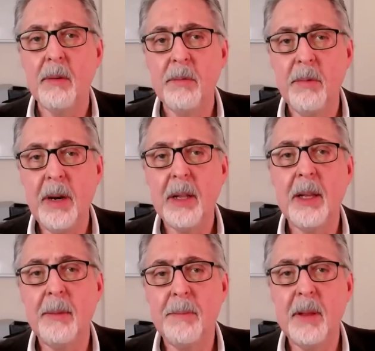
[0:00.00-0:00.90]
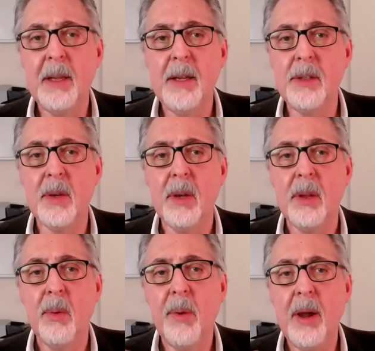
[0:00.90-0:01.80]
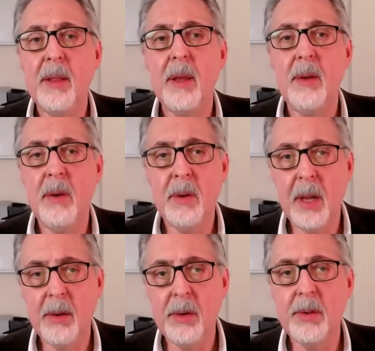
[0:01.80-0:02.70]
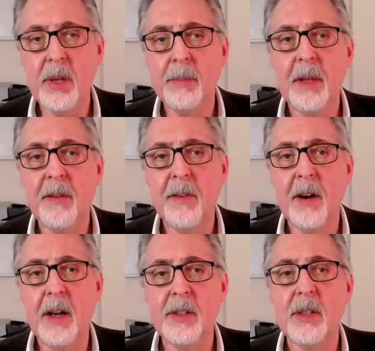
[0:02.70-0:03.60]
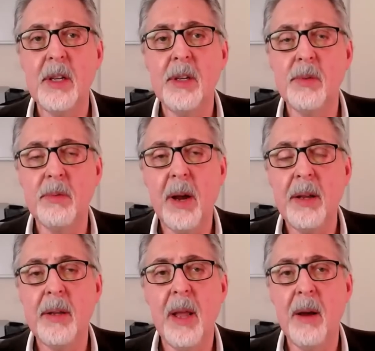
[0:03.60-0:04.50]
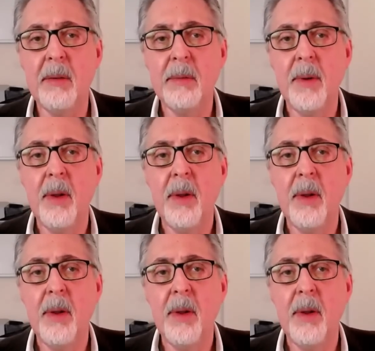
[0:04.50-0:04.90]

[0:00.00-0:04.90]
really, please, the way that you can do something for us is write down